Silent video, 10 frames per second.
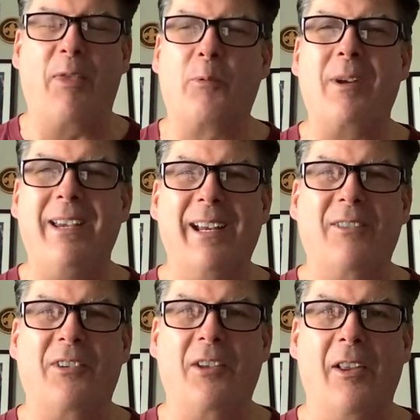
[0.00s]
3
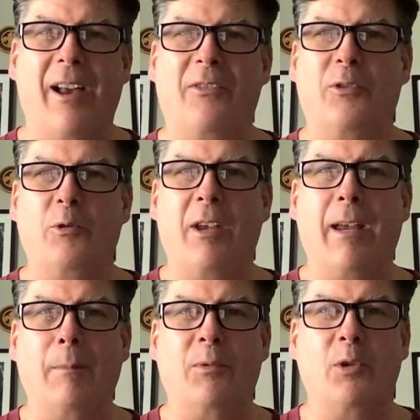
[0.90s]
hits in the last 2 games.